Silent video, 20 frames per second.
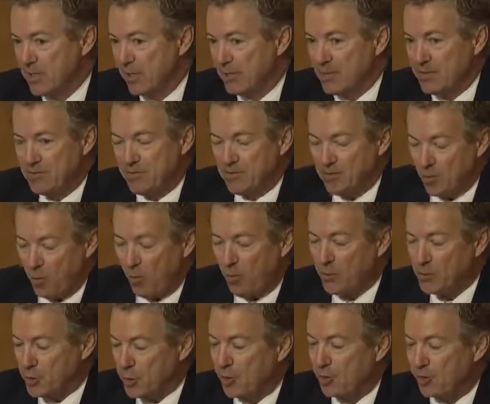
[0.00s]
I mean, the
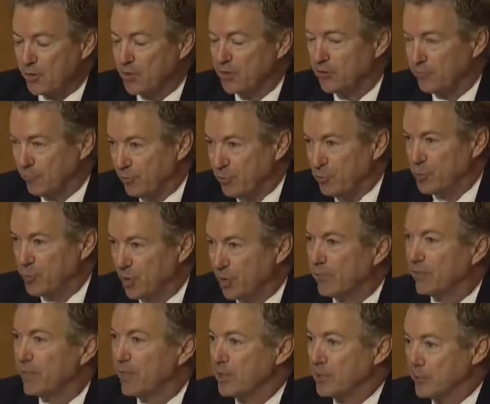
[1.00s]
war started in the first
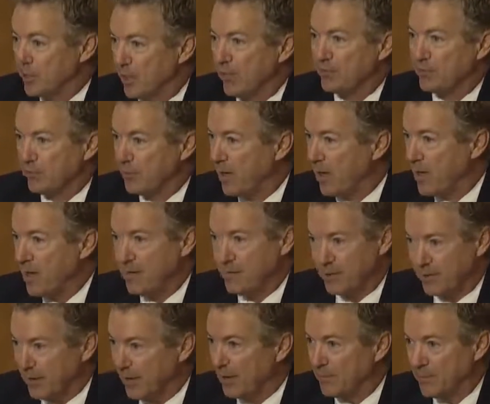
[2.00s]
generation after
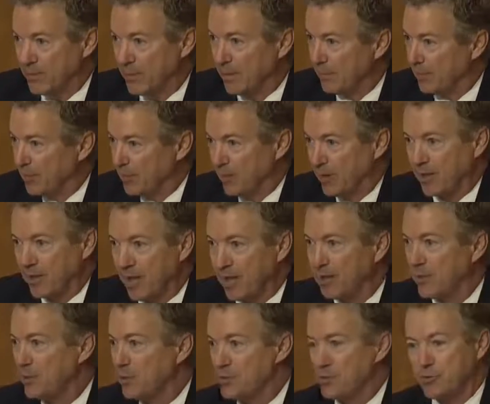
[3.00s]
Muhammad. I mean, when you got
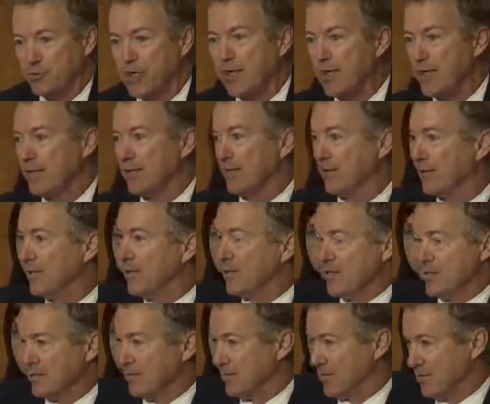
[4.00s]
Ali Hussein and
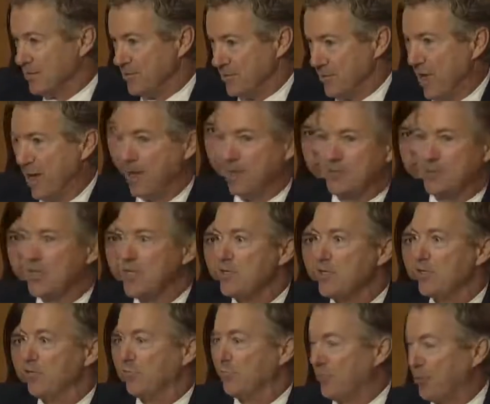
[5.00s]

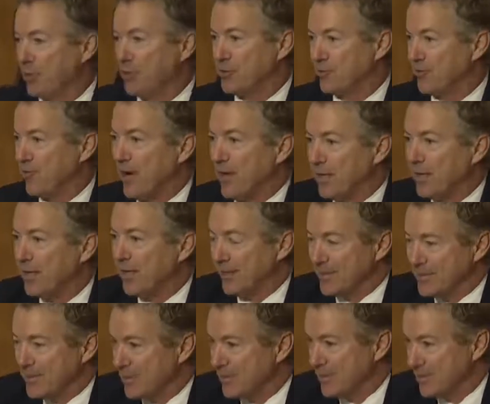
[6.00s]
Yazid the first fighting
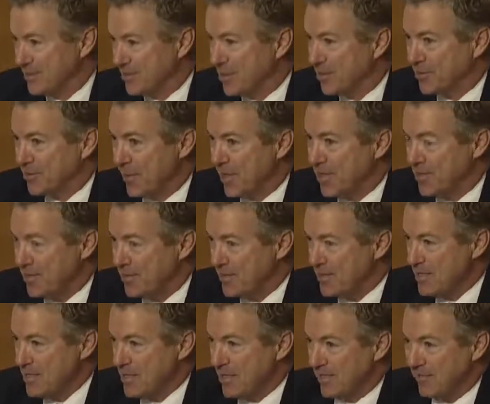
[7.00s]
in
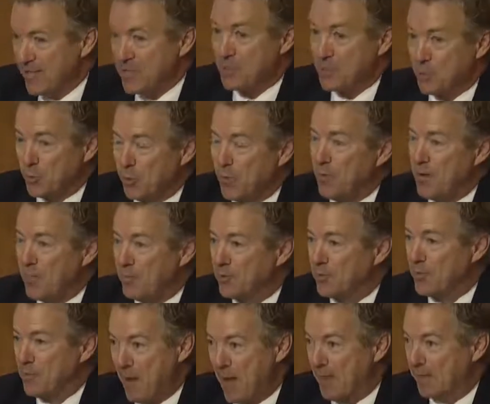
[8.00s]
680, they still
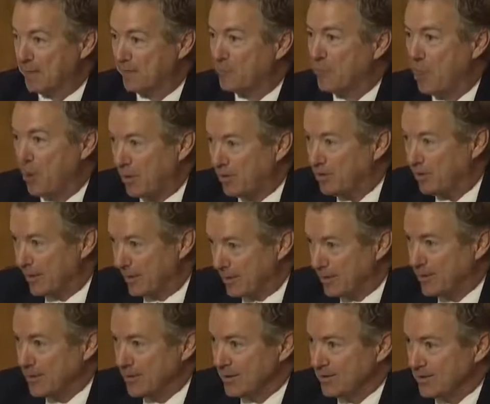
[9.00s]
remember the Battle of Karbala.
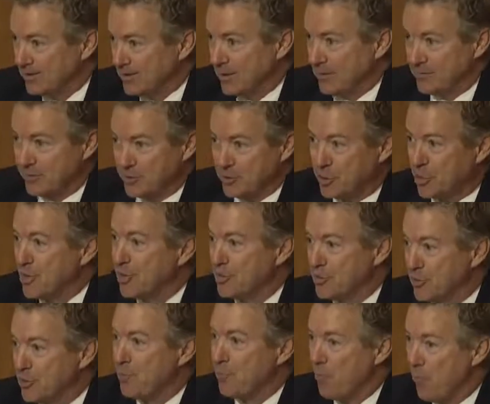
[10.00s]
The Shia
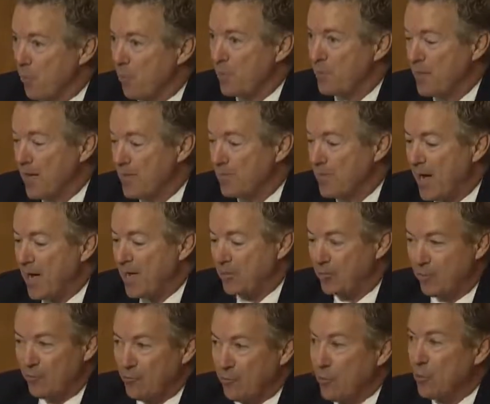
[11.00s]
still mourn that
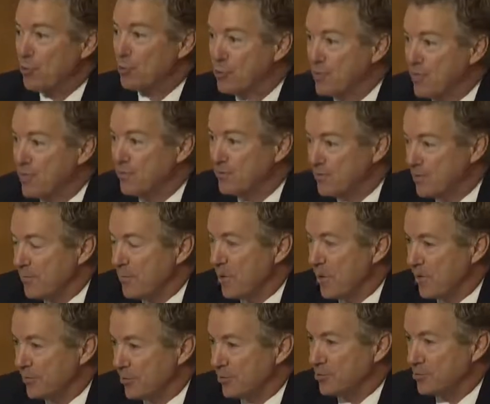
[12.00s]
battle 13 some
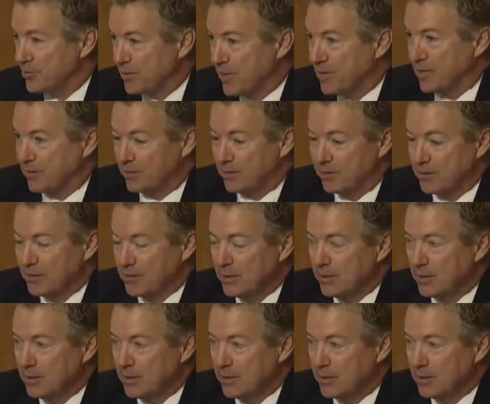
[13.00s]
odd years later.